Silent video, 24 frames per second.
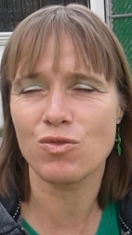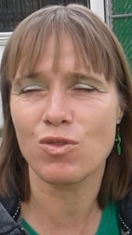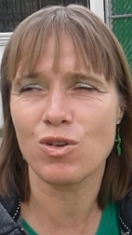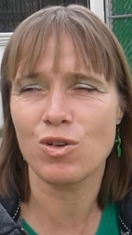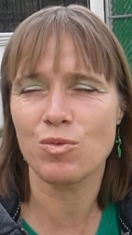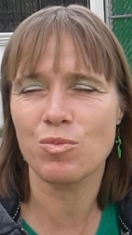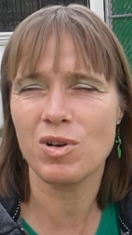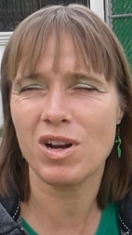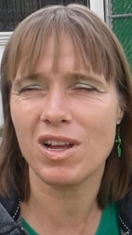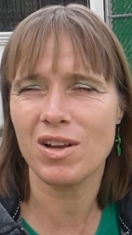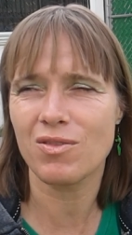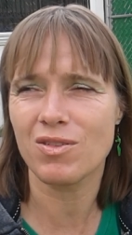
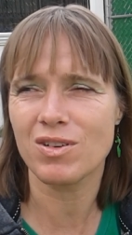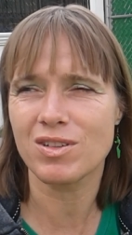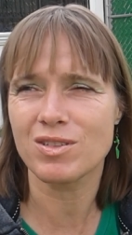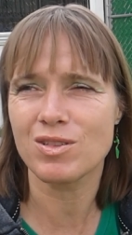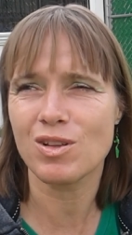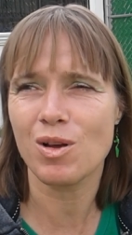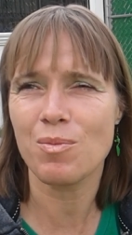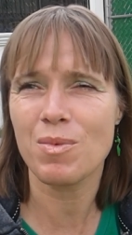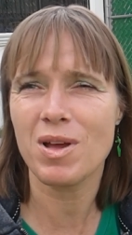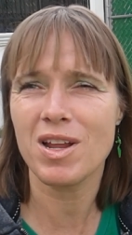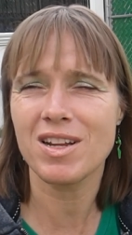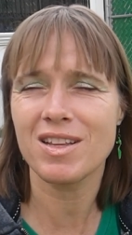for breakfast.
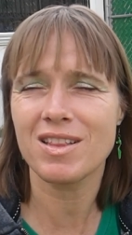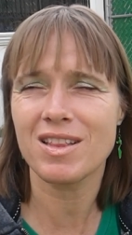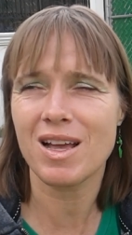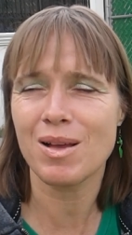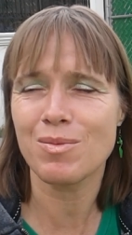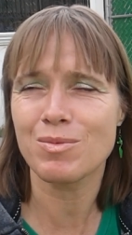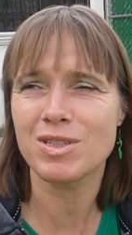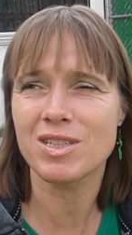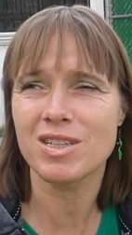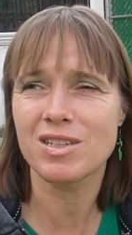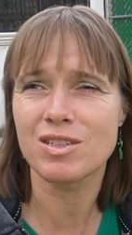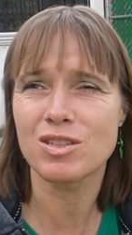Now many
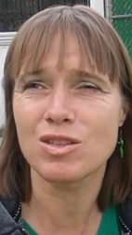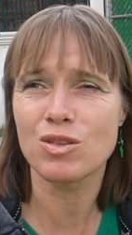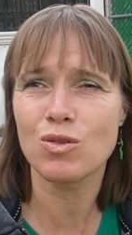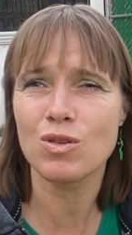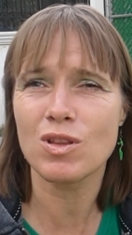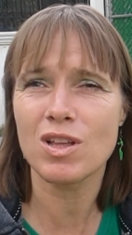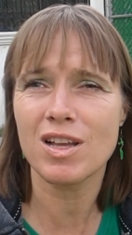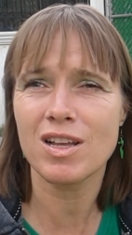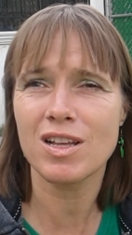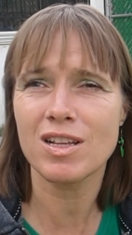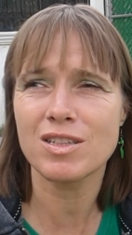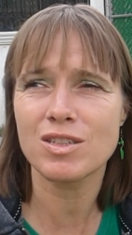times the
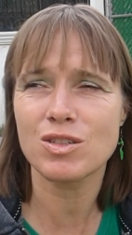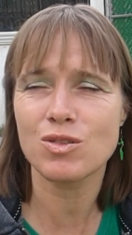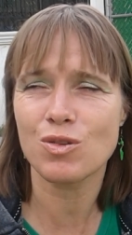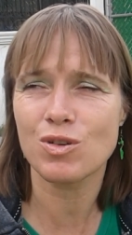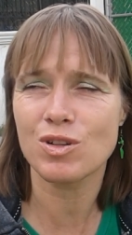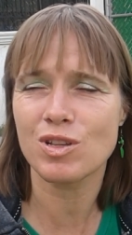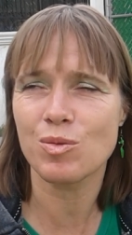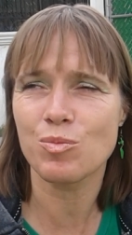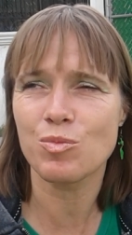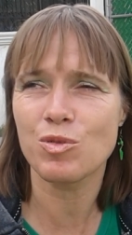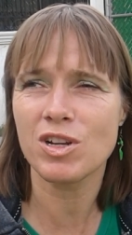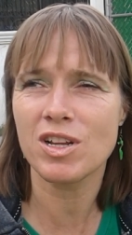students
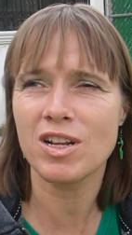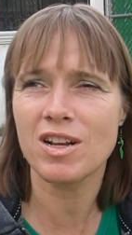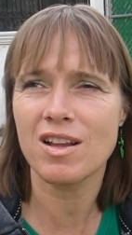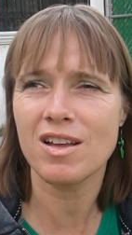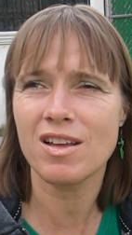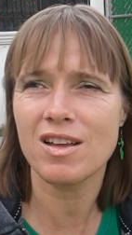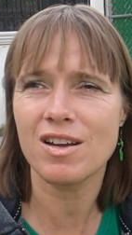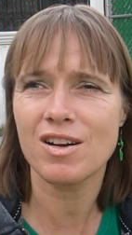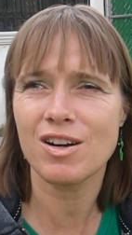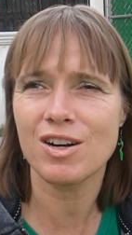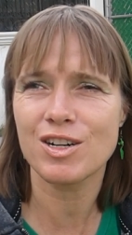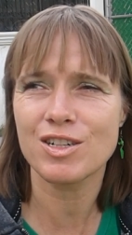or the
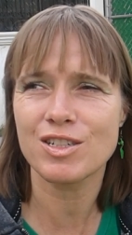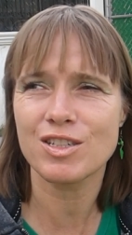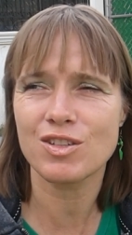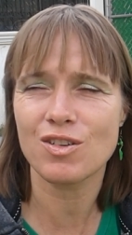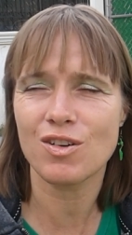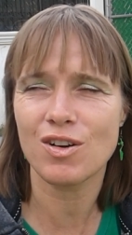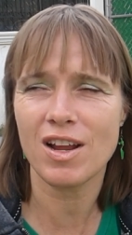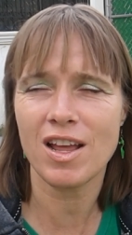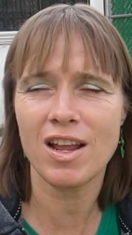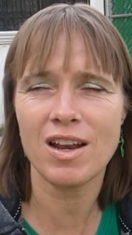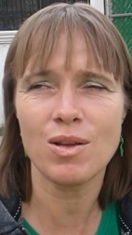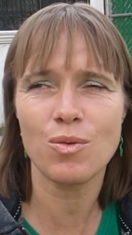bricklayers
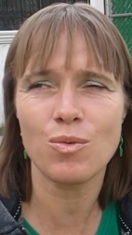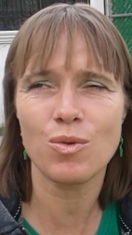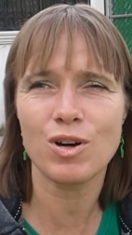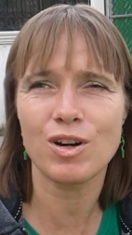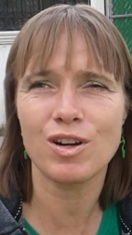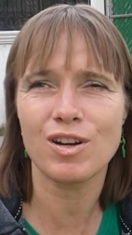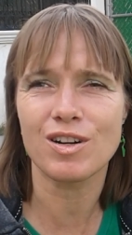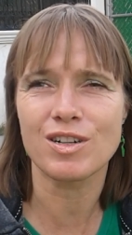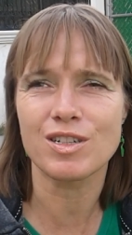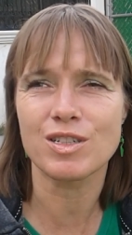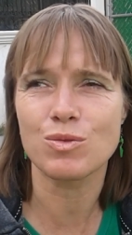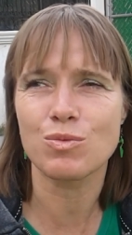or any
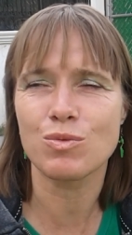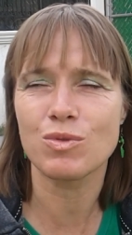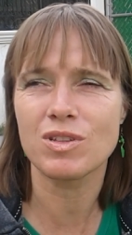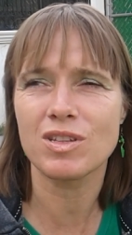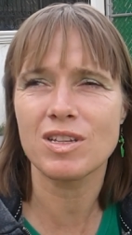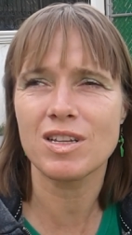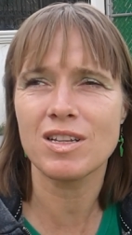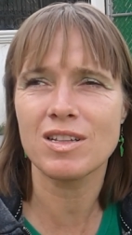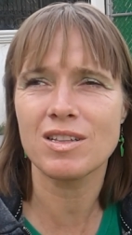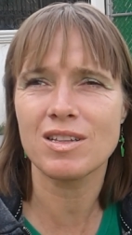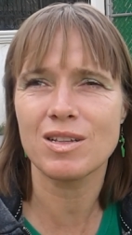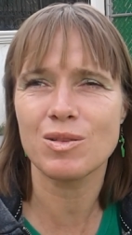workers would
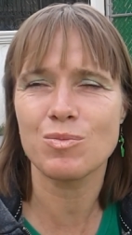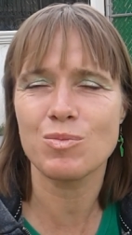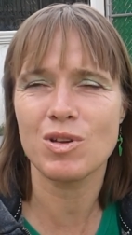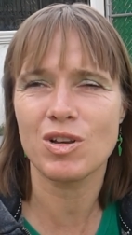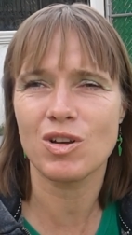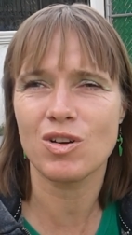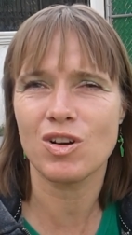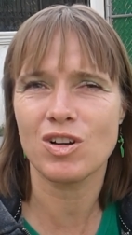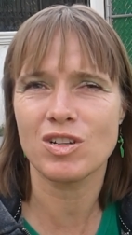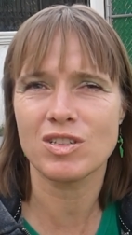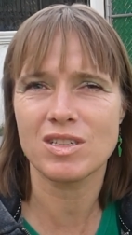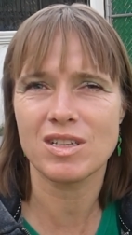eat it
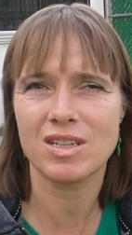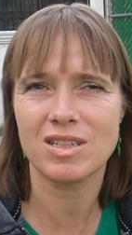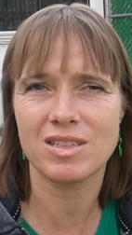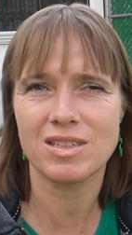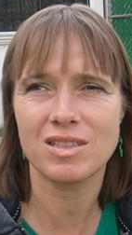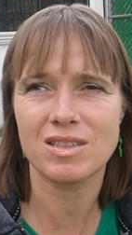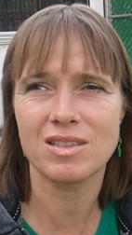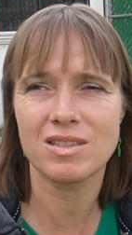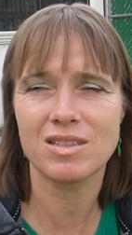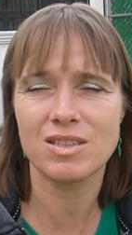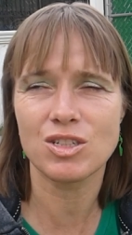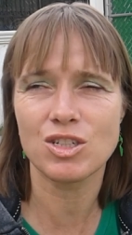because
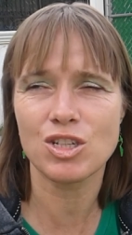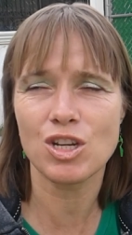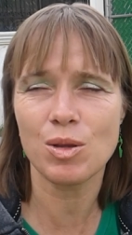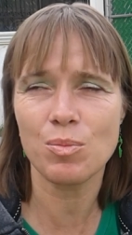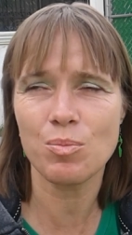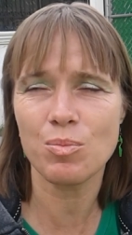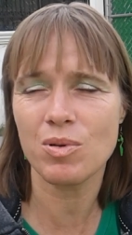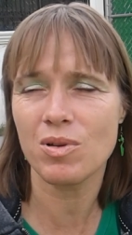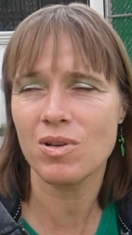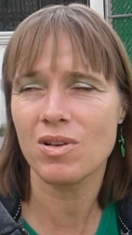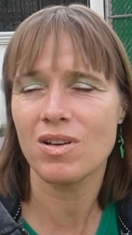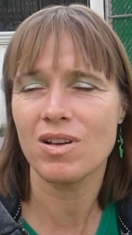it's
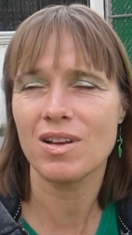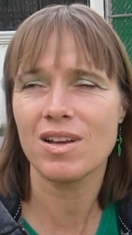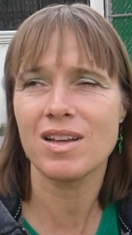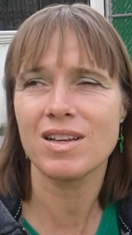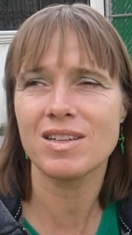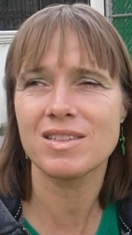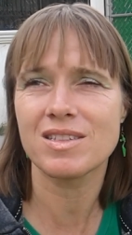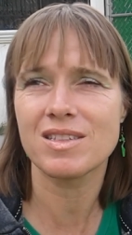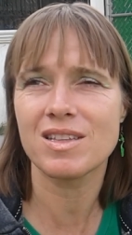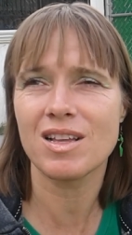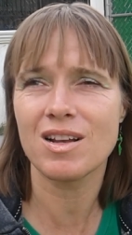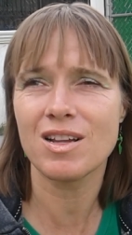cheap,
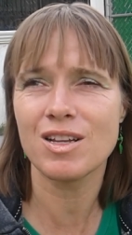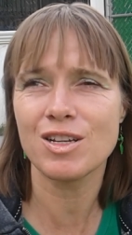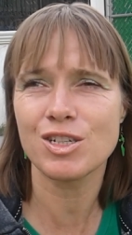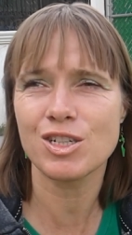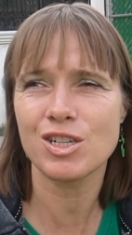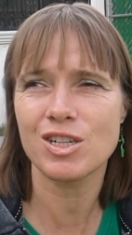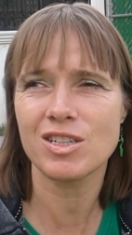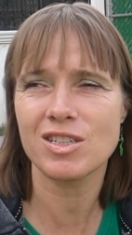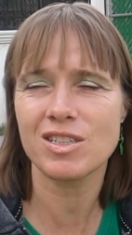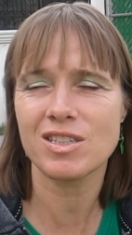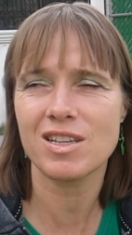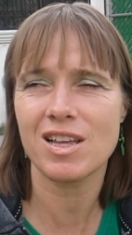it's
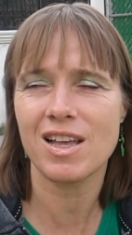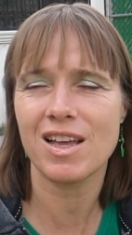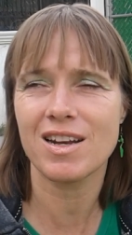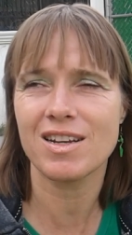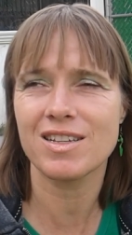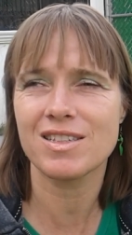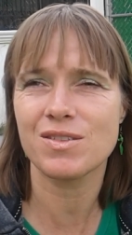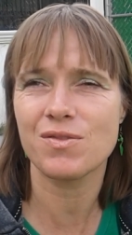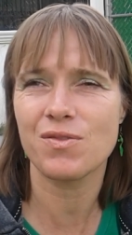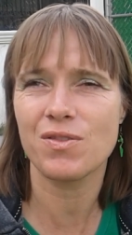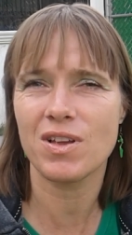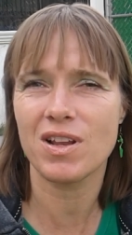delicious, and
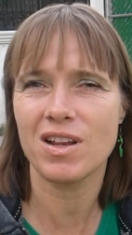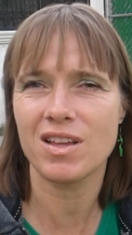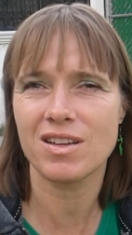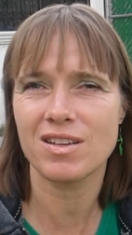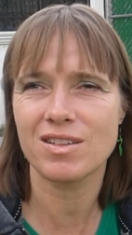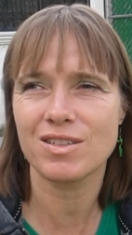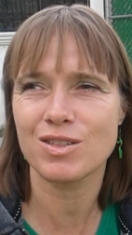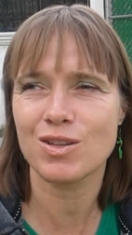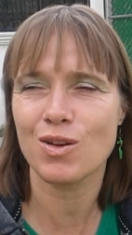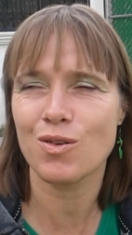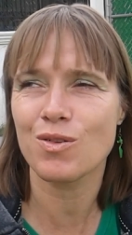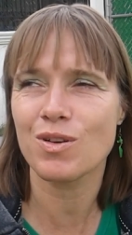it's filling.
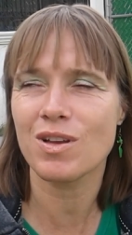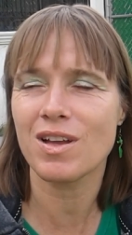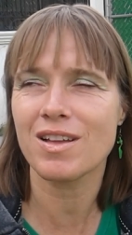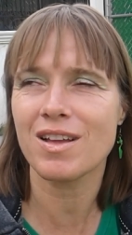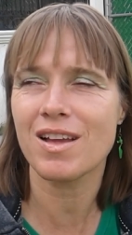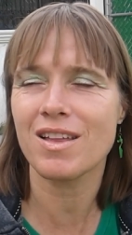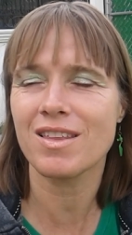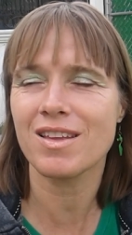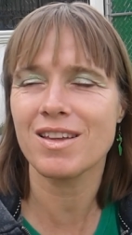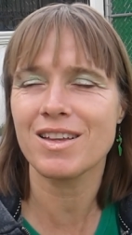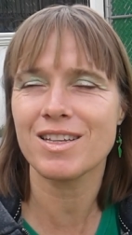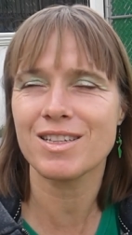So
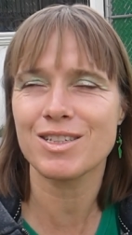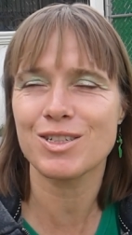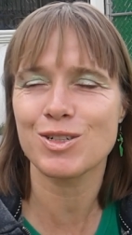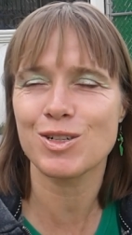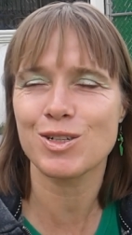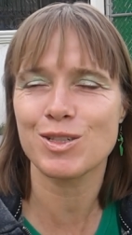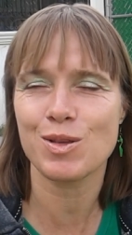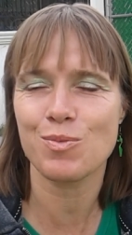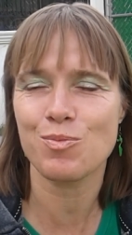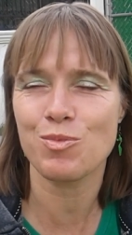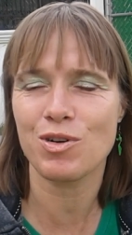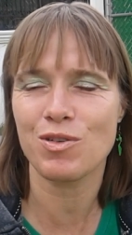I think it's
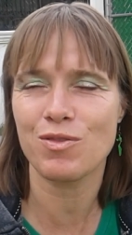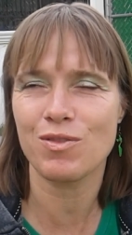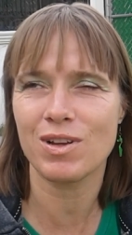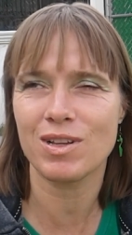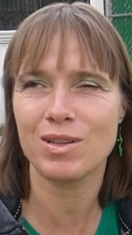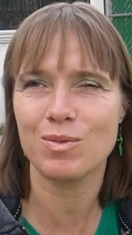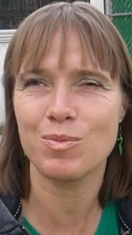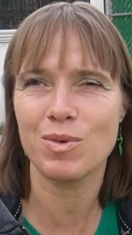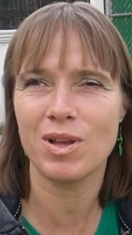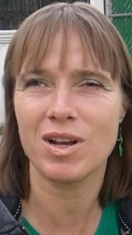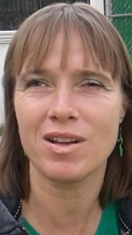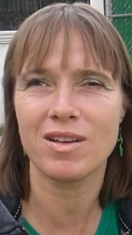just a
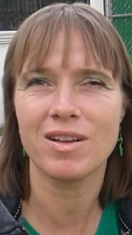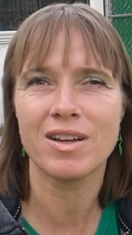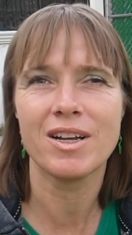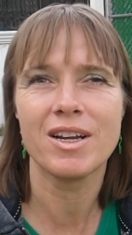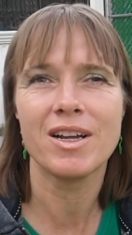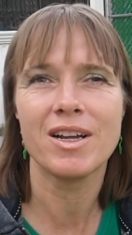perfect meal.